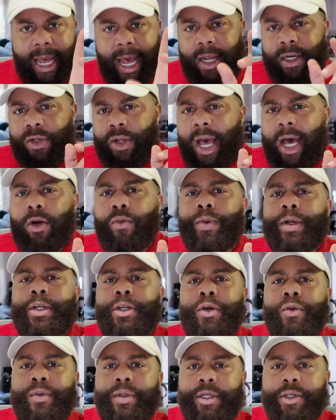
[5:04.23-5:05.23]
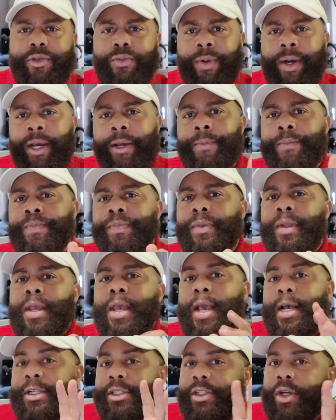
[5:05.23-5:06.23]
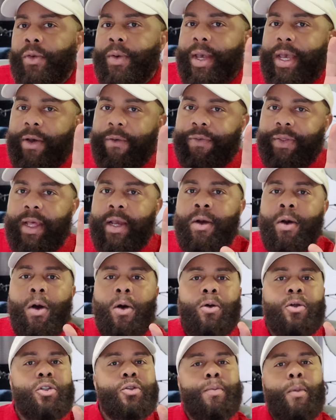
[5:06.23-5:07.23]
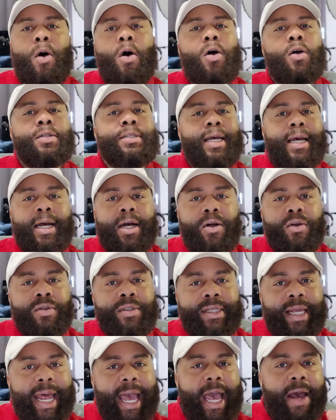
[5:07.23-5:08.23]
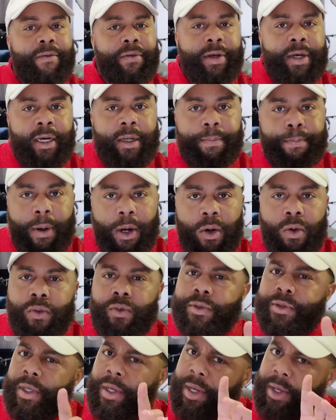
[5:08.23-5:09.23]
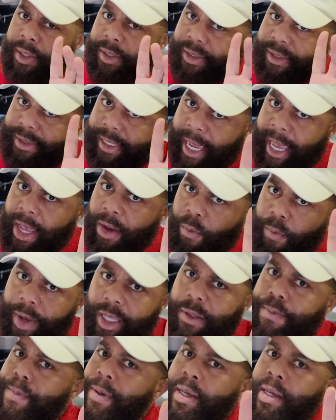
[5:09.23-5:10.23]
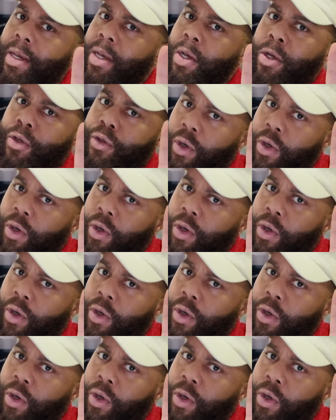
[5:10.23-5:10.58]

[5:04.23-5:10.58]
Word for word: How do, how do we do this, right? And so if there are small towns that have good bones, stay with me.